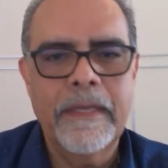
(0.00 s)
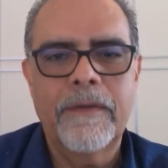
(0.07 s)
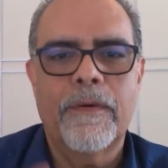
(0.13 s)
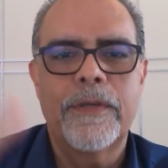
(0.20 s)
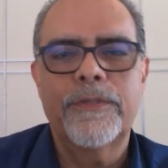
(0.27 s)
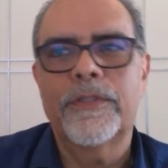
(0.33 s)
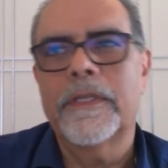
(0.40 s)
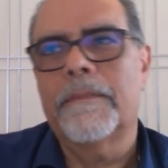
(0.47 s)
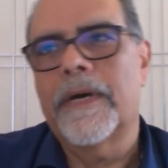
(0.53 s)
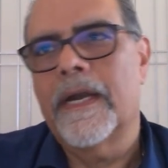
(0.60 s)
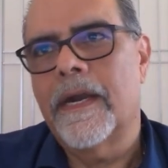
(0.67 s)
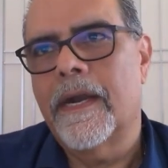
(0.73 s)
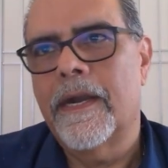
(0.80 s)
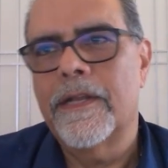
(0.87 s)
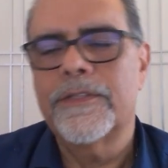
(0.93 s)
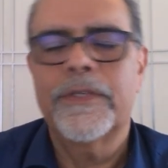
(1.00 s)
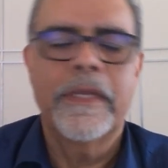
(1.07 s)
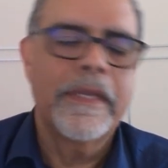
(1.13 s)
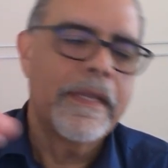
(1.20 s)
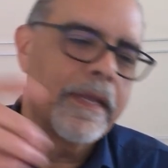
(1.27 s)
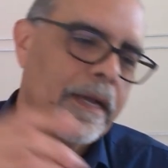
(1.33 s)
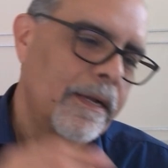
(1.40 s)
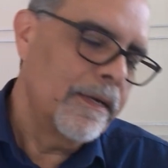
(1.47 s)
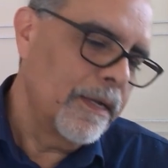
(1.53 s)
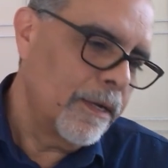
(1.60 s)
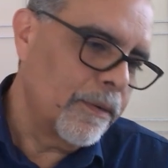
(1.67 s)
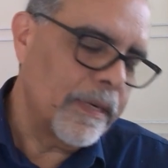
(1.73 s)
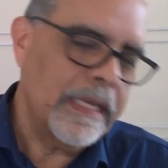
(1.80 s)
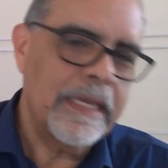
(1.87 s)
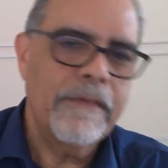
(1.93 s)
going to the barge,
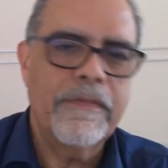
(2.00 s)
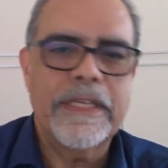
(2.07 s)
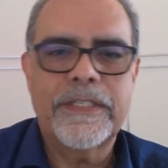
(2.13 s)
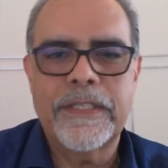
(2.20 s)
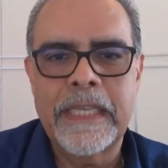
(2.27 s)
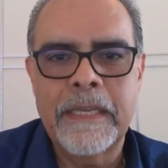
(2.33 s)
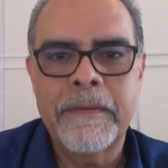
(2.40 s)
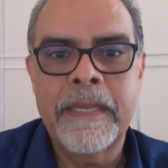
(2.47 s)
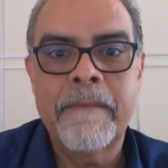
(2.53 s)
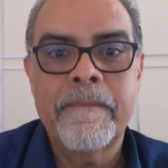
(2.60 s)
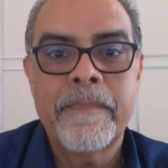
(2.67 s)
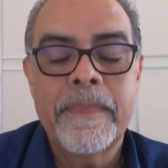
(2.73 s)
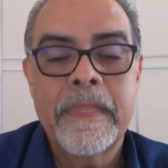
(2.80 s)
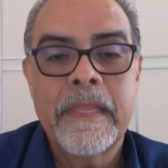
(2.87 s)
unloading, receiving.